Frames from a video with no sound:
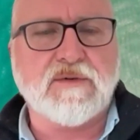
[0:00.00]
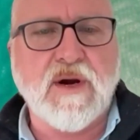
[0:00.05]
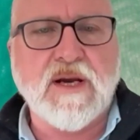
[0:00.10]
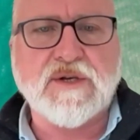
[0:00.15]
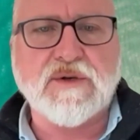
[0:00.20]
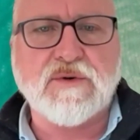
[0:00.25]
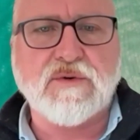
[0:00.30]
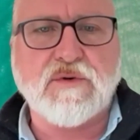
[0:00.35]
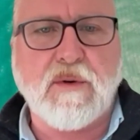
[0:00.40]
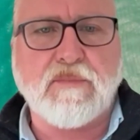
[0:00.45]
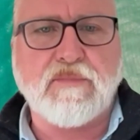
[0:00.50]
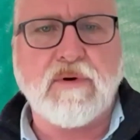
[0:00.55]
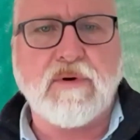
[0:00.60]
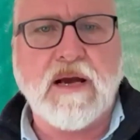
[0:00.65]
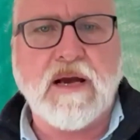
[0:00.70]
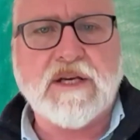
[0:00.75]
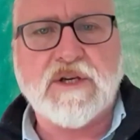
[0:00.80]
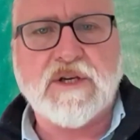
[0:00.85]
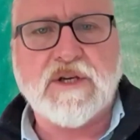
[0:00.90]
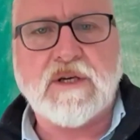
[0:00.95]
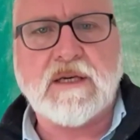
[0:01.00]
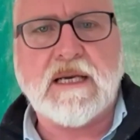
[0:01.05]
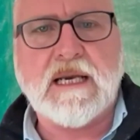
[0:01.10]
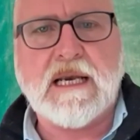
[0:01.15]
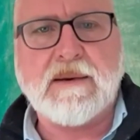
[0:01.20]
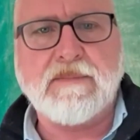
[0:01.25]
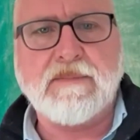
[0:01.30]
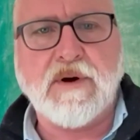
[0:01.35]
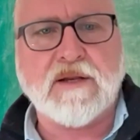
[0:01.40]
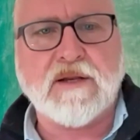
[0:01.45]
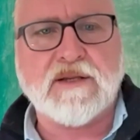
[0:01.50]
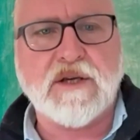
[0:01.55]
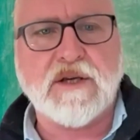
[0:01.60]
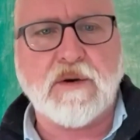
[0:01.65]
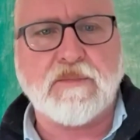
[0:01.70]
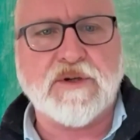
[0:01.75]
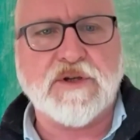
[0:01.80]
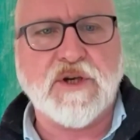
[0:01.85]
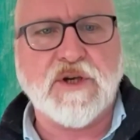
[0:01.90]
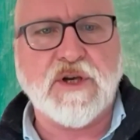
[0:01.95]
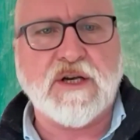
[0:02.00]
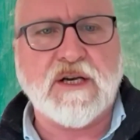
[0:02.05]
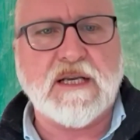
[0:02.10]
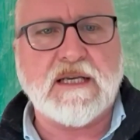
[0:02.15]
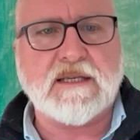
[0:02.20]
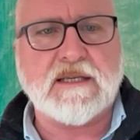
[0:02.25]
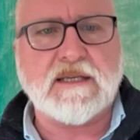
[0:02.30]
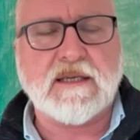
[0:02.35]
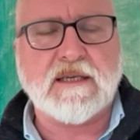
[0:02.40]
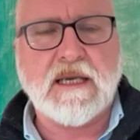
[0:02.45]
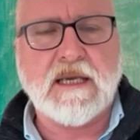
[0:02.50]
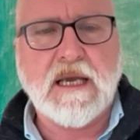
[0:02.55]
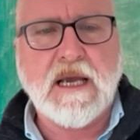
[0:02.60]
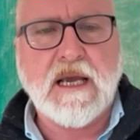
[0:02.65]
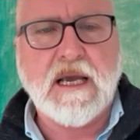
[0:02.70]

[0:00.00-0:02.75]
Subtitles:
regional cooperation, and key policy opportunities.